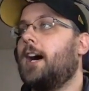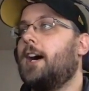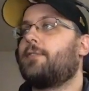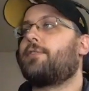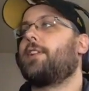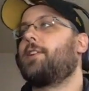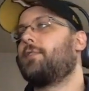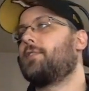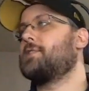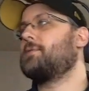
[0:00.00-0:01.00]
Flutter
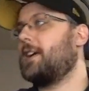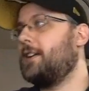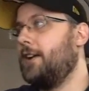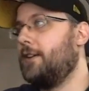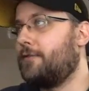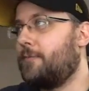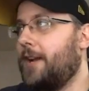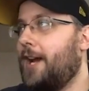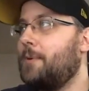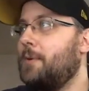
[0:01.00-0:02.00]
versus React Native. Been
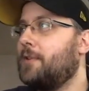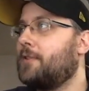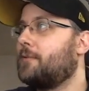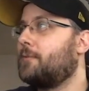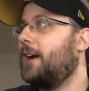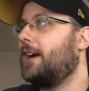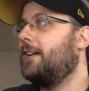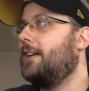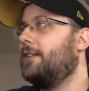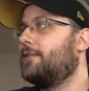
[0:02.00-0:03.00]
happy with React
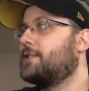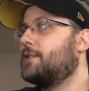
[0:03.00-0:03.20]
Native so